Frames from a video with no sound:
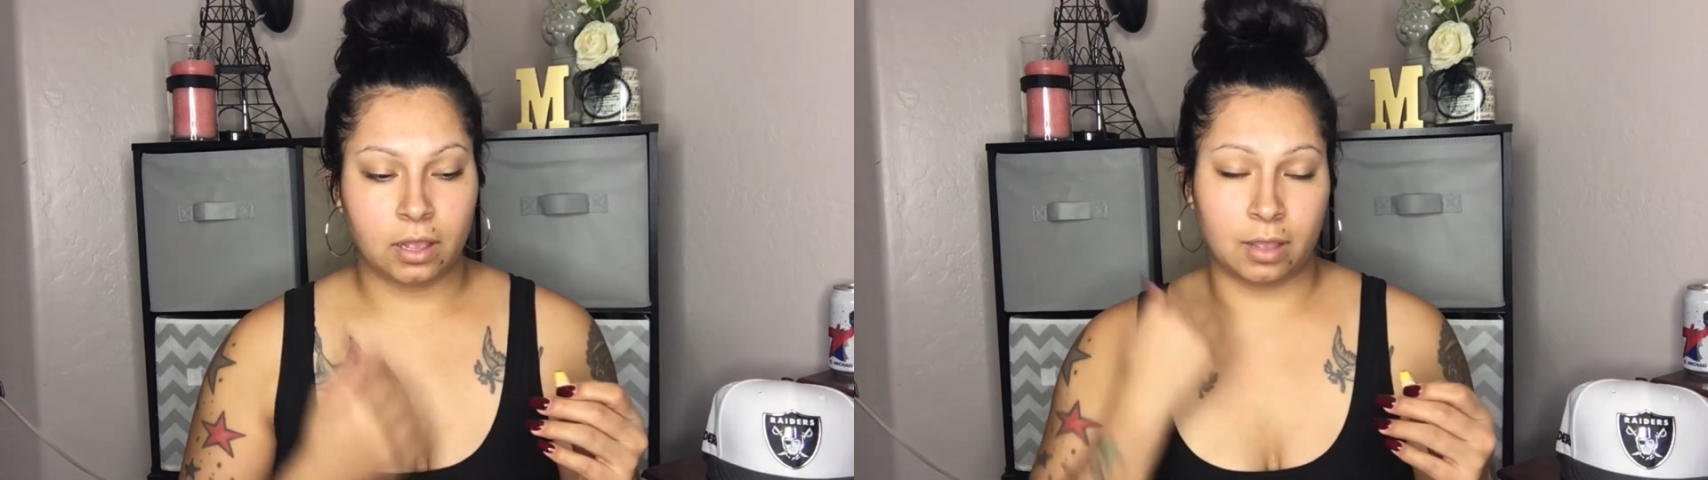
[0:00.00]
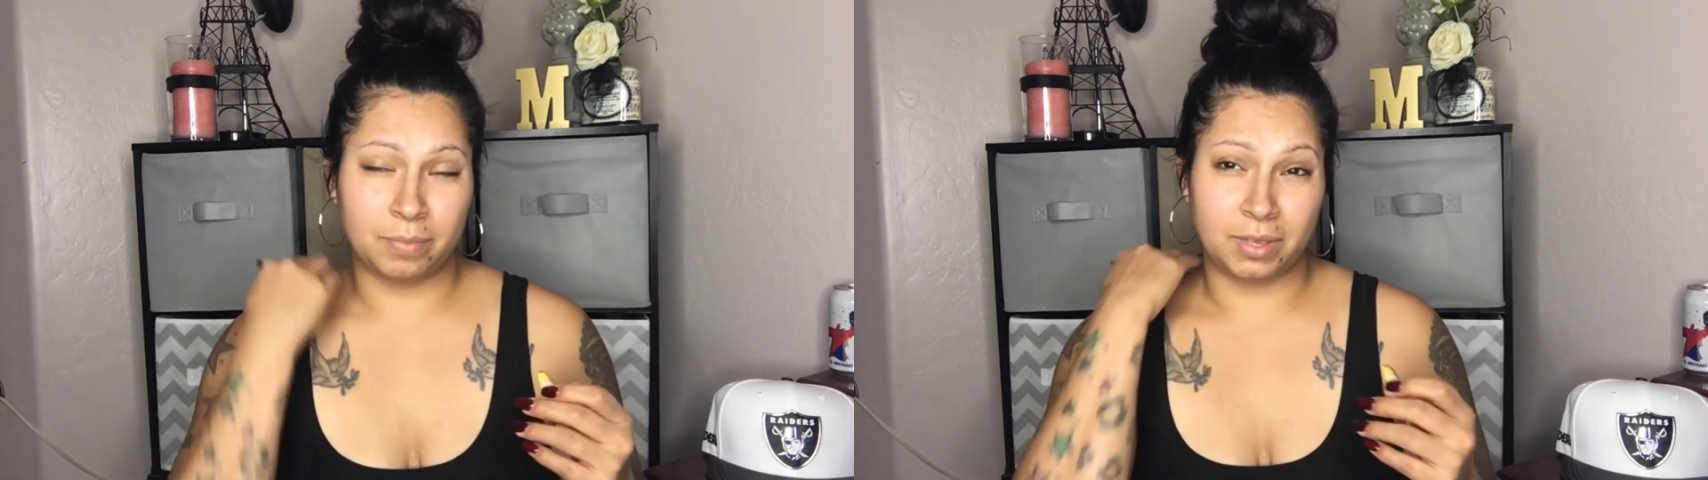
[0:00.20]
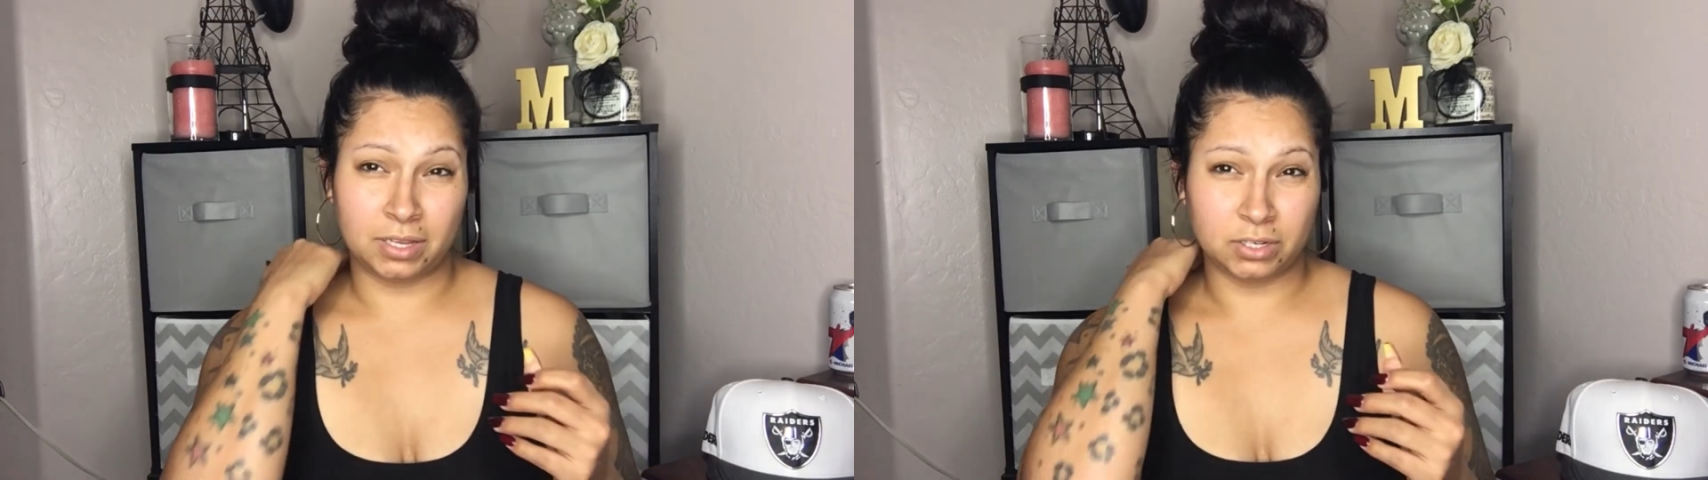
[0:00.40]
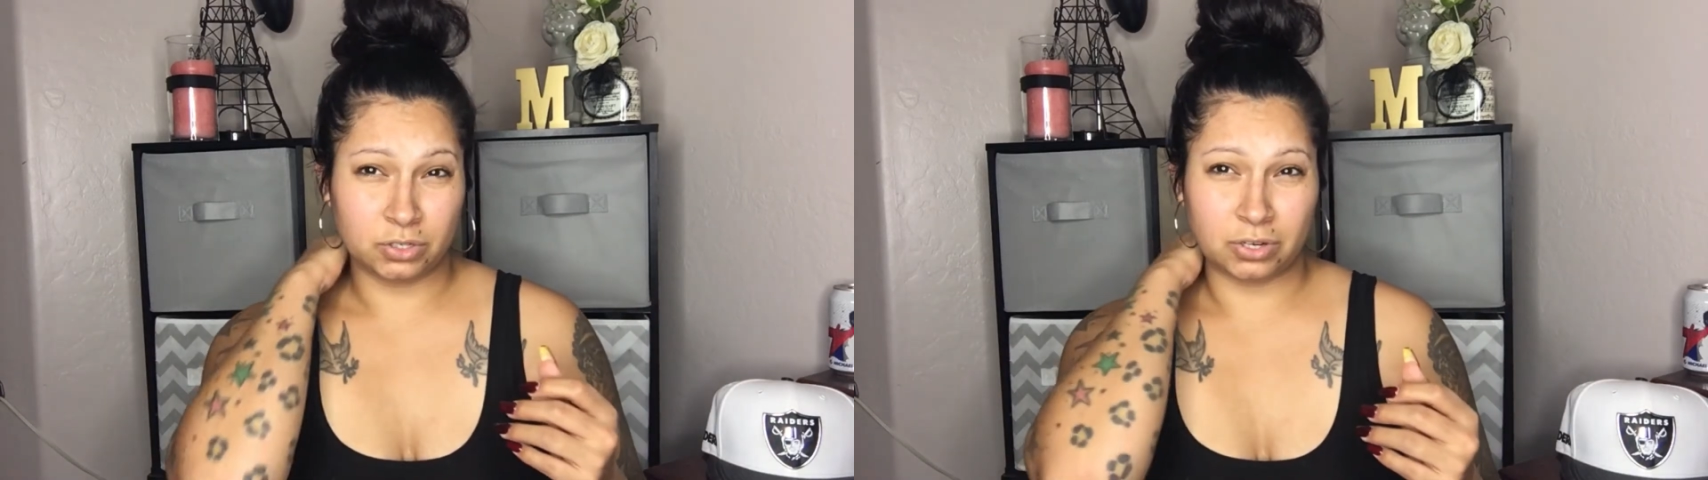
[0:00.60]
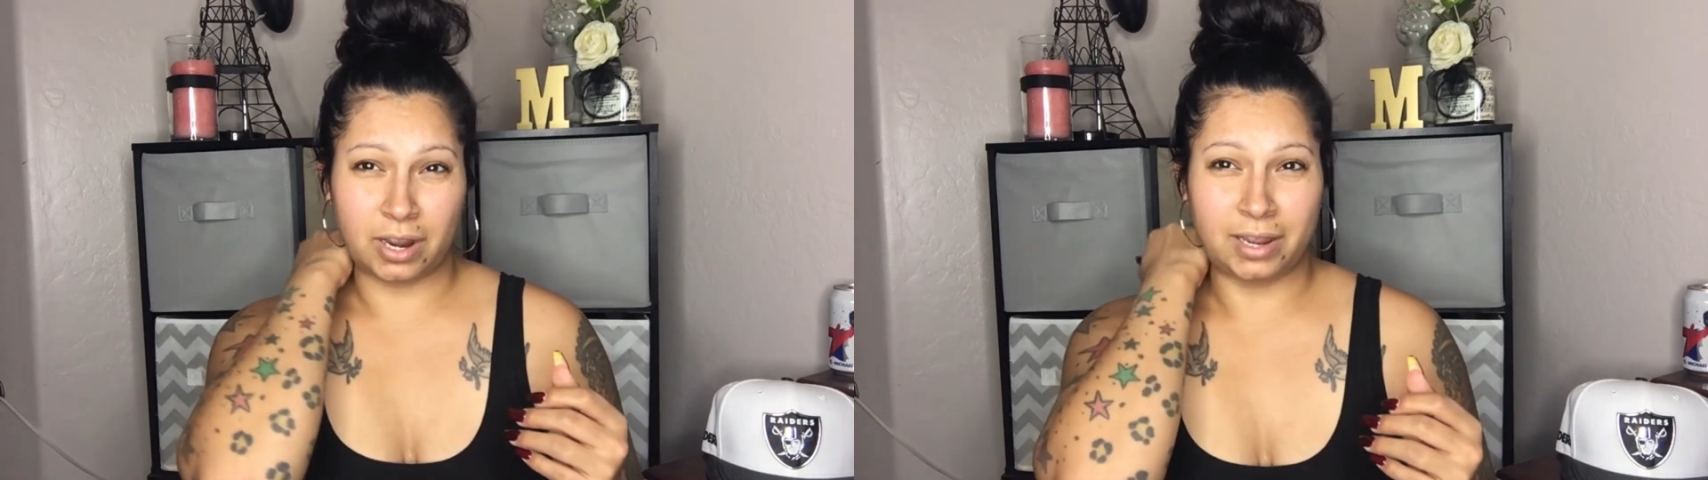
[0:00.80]
I'm going to
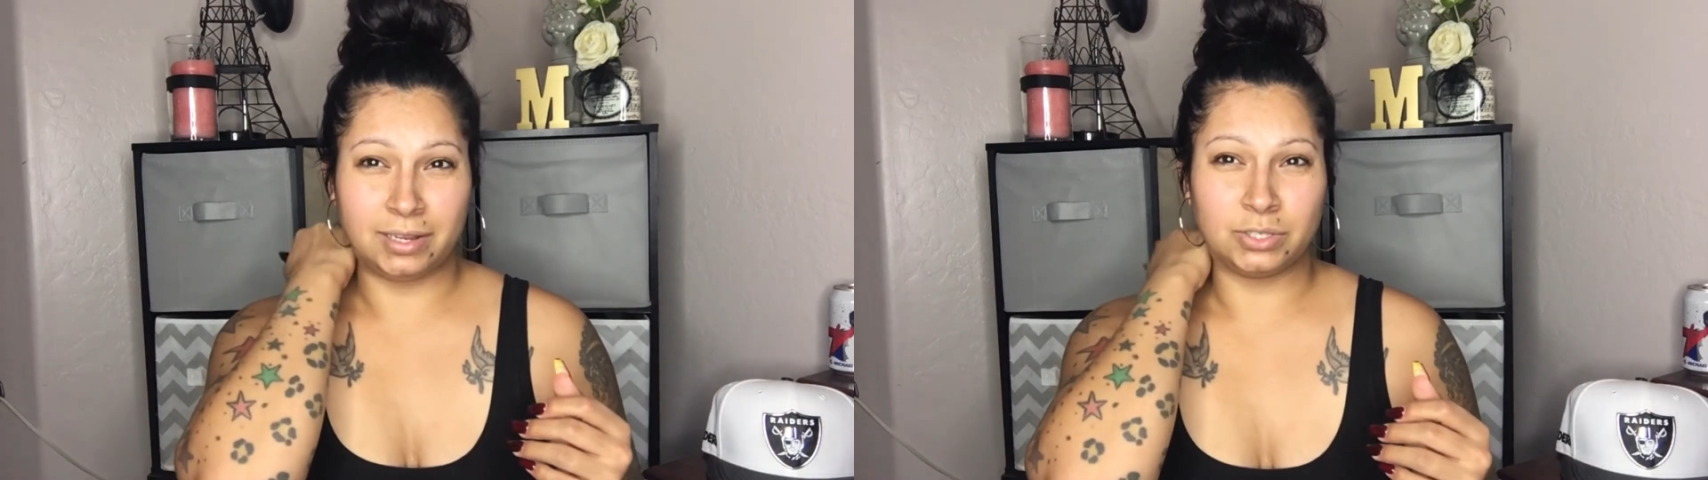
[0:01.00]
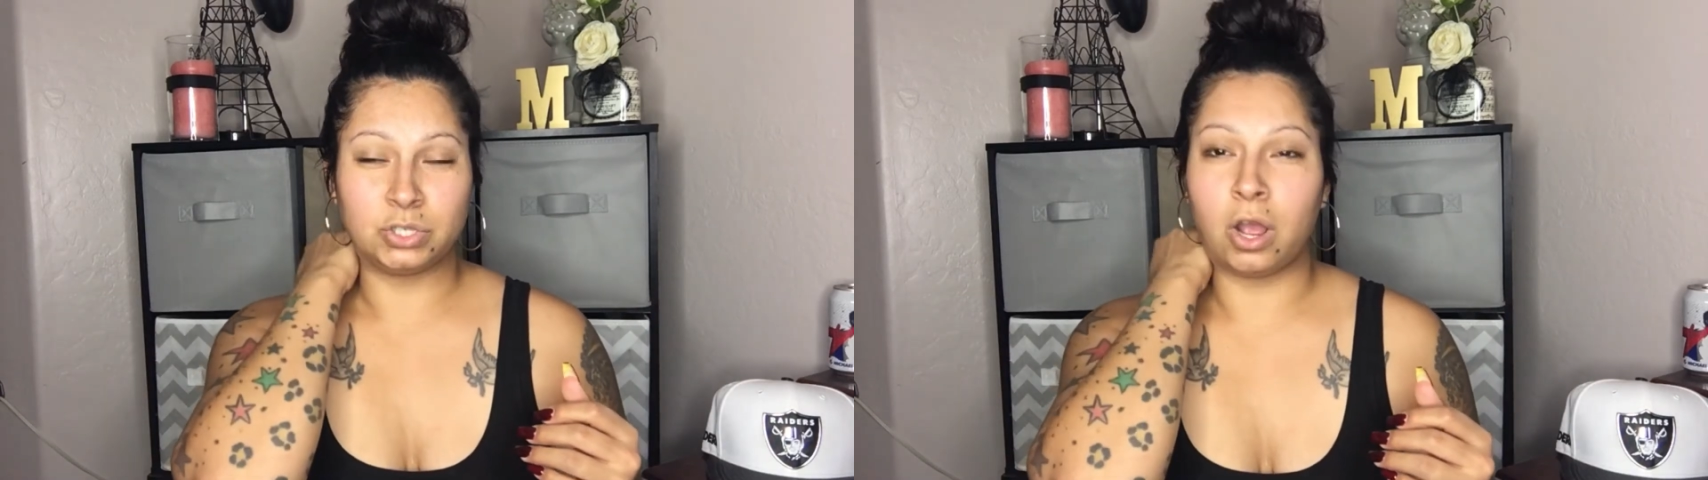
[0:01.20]
try and